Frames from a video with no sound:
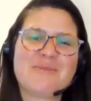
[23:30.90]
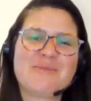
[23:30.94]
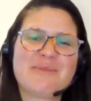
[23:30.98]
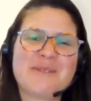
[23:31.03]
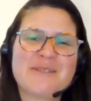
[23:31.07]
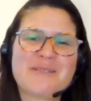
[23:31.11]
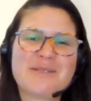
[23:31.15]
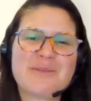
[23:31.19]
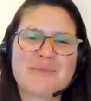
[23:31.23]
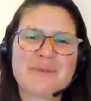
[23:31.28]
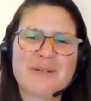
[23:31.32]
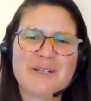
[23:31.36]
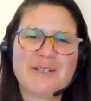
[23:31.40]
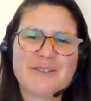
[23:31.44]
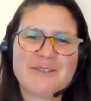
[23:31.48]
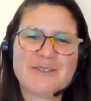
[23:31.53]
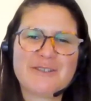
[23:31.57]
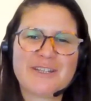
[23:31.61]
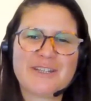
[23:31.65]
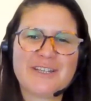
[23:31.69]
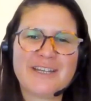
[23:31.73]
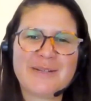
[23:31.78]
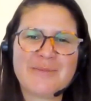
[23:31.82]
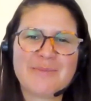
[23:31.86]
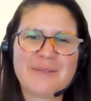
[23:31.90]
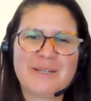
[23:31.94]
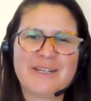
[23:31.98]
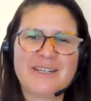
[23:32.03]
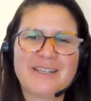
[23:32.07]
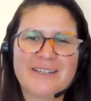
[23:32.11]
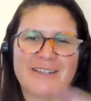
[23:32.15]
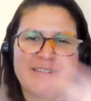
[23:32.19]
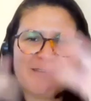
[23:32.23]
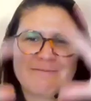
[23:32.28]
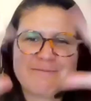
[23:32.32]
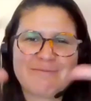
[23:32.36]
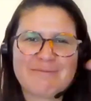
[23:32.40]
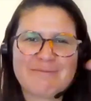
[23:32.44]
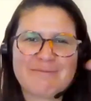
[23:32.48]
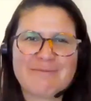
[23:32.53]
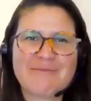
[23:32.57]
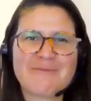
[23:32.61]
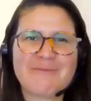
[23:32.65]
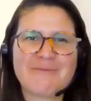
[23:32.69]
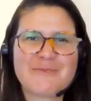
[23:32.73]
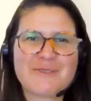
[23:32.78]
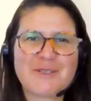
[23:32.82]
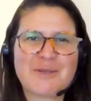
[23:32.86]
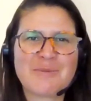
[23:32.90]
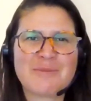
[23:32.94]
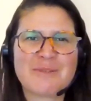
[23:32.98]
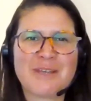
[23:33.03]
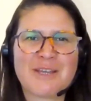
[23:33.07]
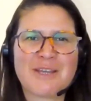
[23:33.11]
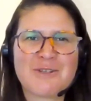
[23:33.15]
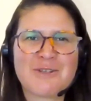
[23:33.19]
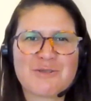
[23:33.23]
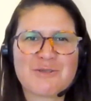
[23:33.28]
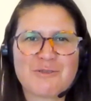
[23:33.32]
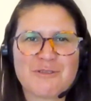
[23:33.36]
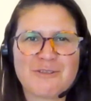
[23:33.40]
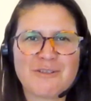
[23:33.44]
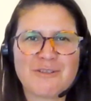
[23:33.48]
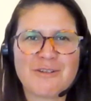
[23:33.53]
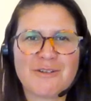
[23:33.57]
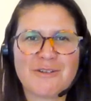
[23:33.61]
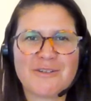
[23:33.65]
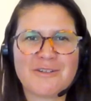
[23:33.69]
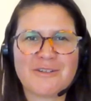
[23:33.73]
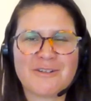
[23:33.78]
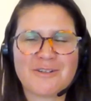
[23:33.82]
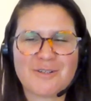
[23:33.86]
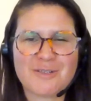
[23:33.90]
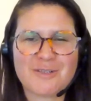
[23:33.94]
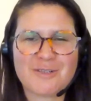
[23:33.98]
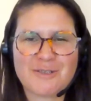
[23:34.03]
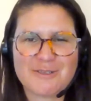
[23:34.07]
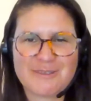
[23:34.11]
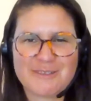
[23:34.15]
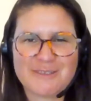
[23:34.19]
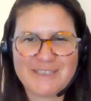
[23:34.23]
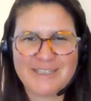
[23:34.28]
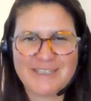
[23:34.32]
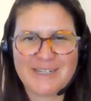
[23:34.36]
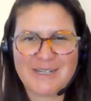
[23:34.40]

to be inspired again by some natural order,